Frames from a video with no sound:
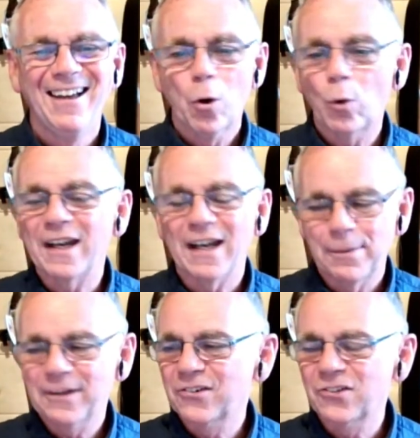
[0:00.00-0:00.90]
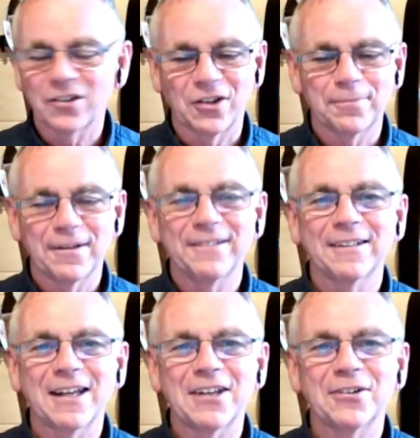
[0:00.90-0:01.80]
Okay, I better shut up and
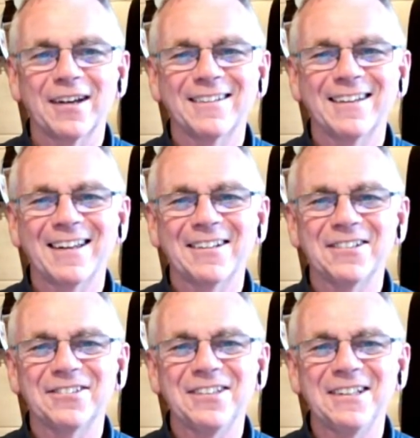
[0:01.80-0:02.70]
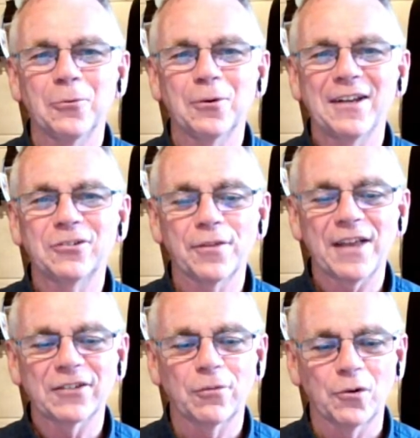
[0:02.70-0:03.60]
let you get your tea. Okay, so
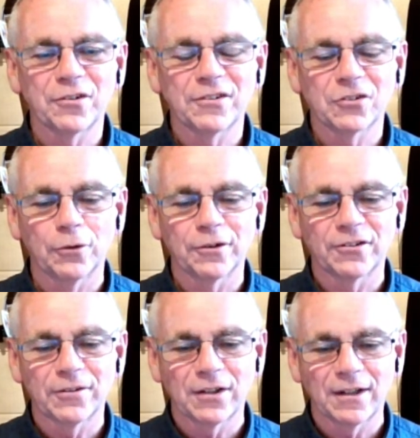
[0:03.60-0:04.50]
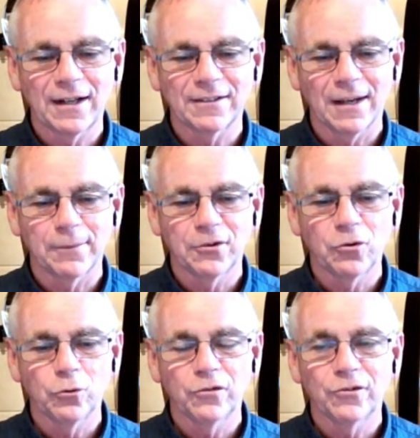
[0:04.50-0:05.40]
thanks for watching Scotland Sim tonight. I'm
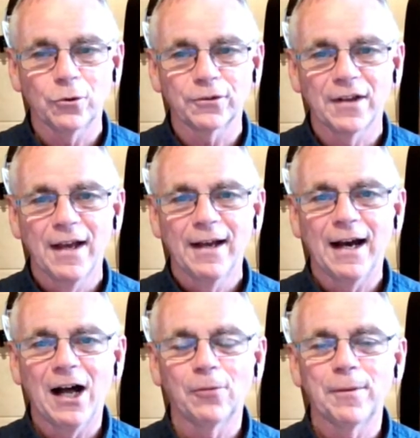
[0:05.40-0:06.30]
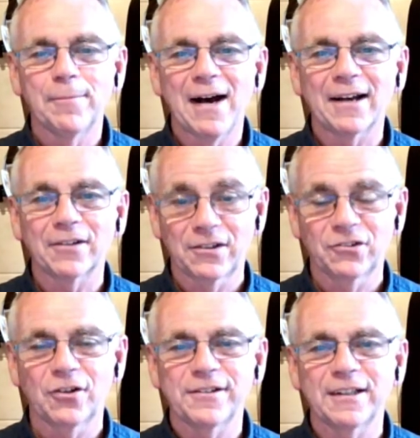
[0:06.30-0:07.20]
Hugh Stewart. I'll be back this
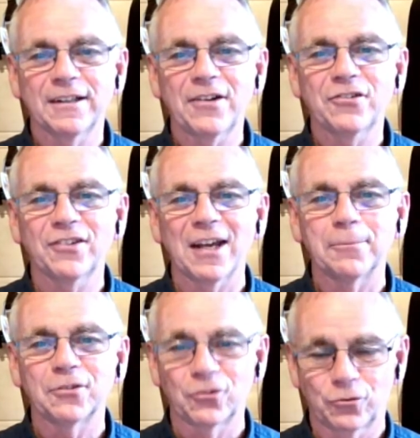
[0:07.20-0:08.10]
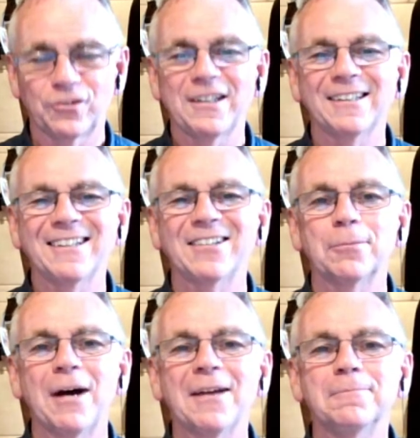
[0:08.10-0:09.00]
Sunday at lunchtime. See you later.
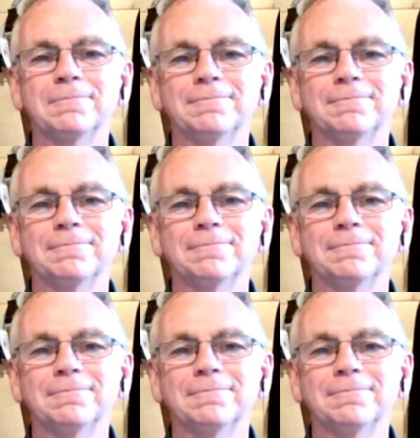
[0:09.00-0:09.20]
Bye.